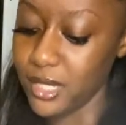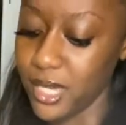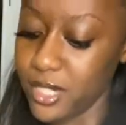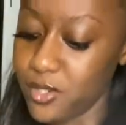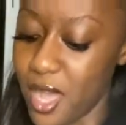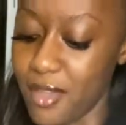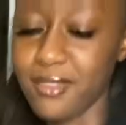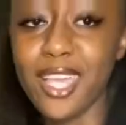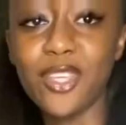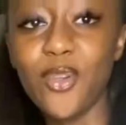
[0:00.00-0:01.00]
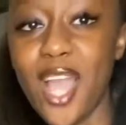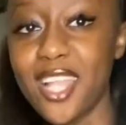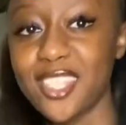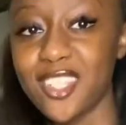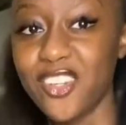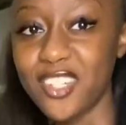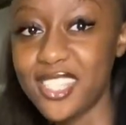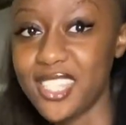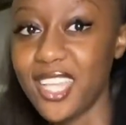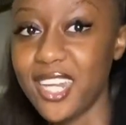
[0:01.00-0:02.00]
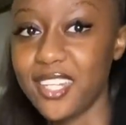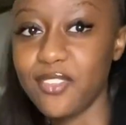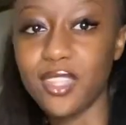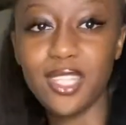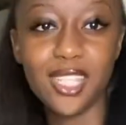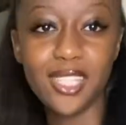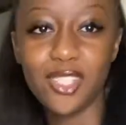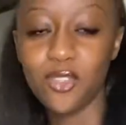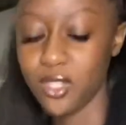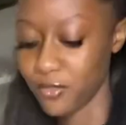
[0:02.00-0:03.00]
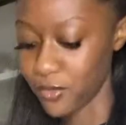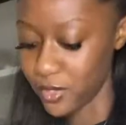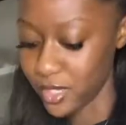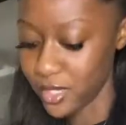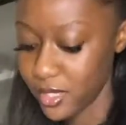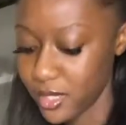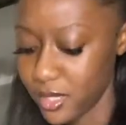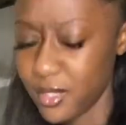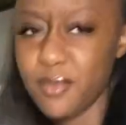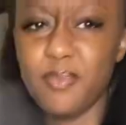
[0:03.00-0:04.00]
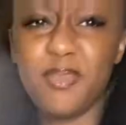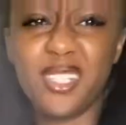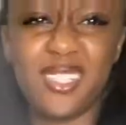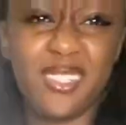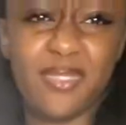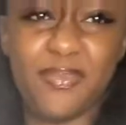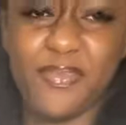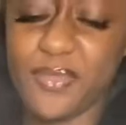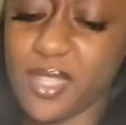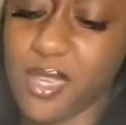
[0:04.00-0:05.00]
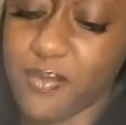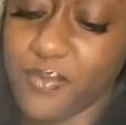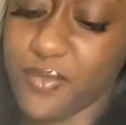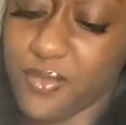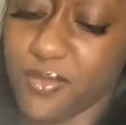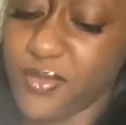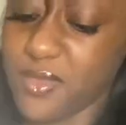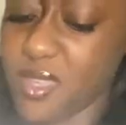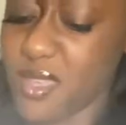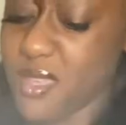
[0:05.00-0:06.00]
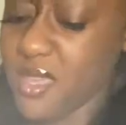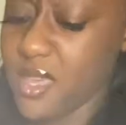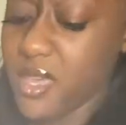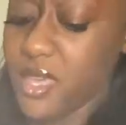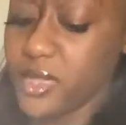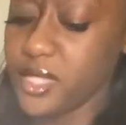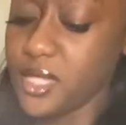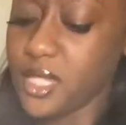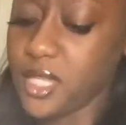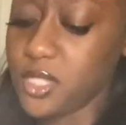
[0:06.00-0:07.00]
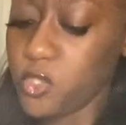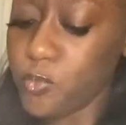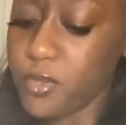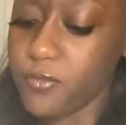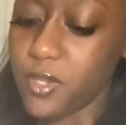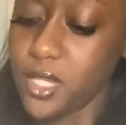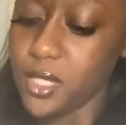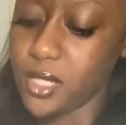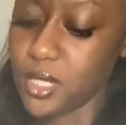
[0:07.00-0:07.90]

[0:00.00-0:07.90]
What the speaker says: get to have like your hands greasy and everything. Just ignore the fork. But yeah, this is just to prevent